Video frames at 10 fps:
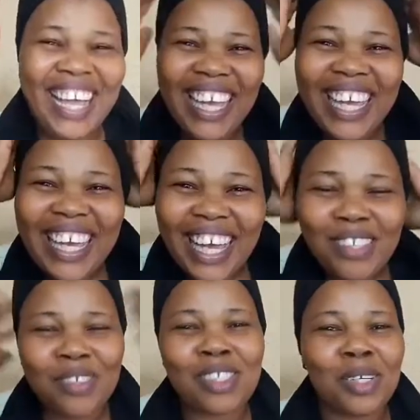Hey
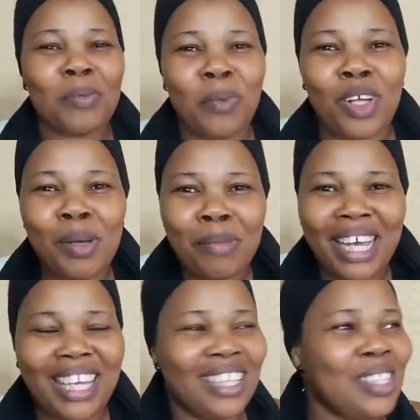guys, what's up? Welcome
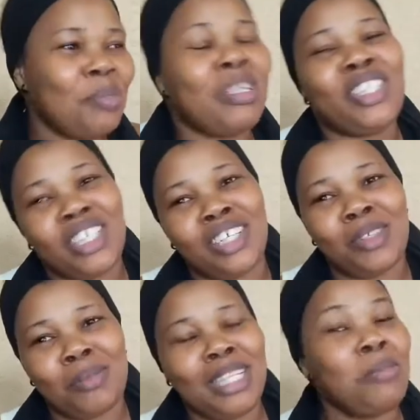back again to my
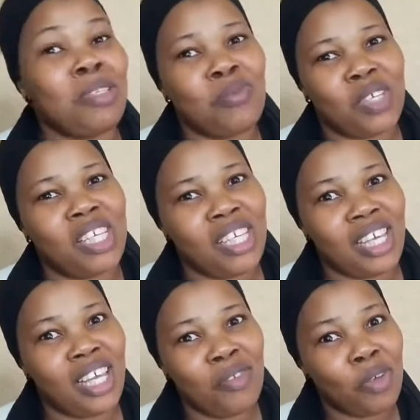channel. My name is
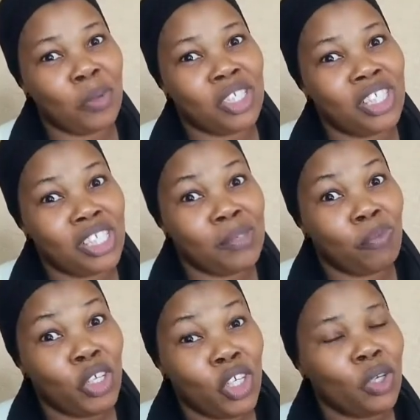Vicky, and if you're watching this
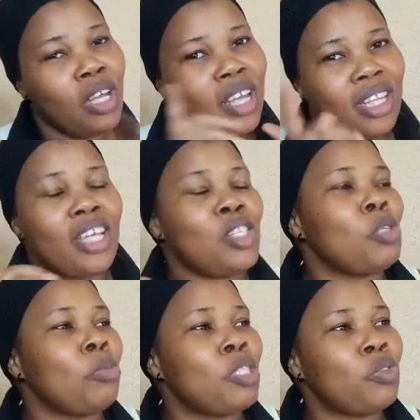video, thank you
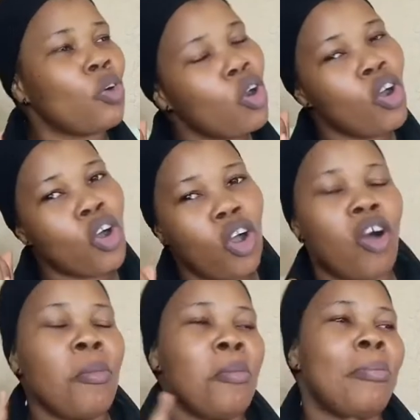so much for
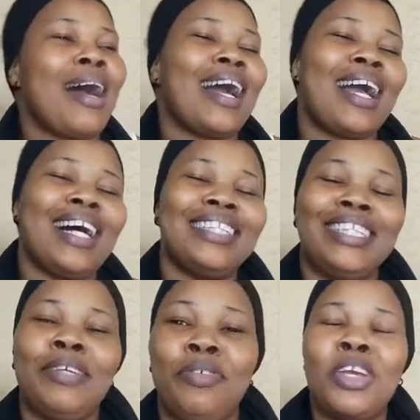coming back. And
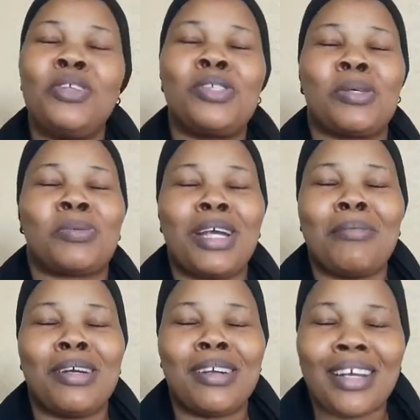if you're a new
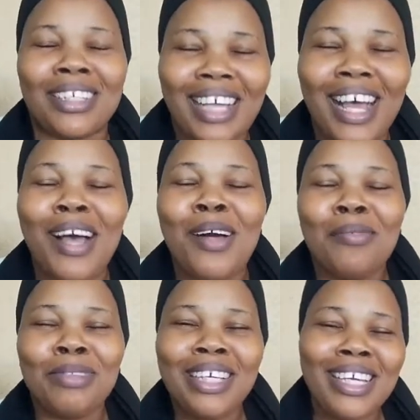subscriber rather,
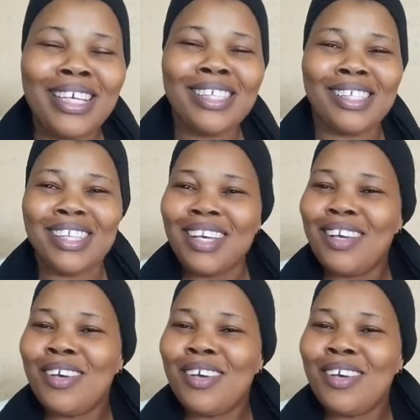please